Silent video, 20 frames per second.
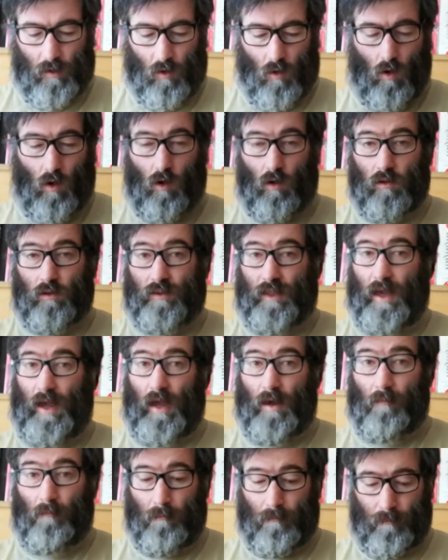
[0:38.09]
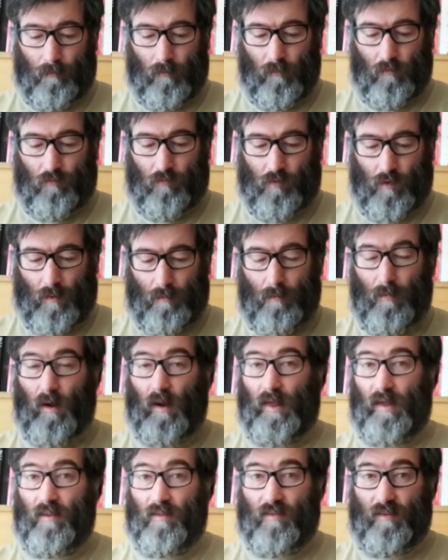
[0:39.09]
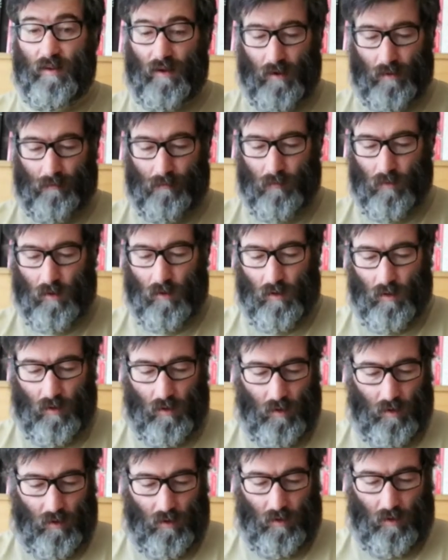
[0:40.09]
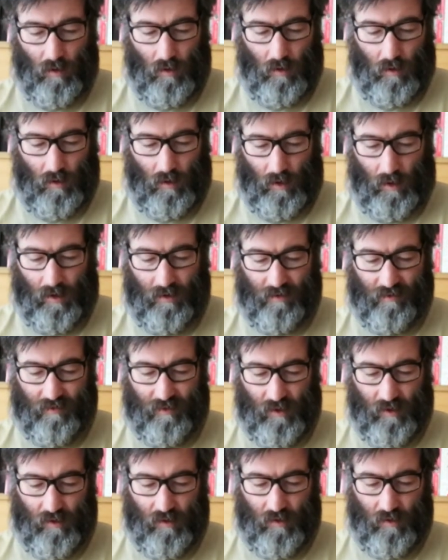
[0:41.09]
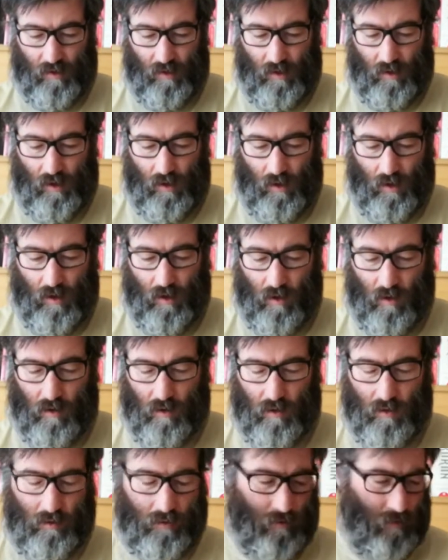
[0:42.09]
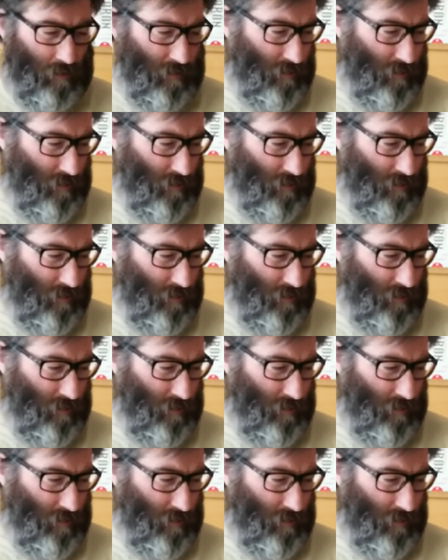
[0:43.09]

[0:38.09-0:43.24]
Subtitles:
called Tam from Malaysia. I send her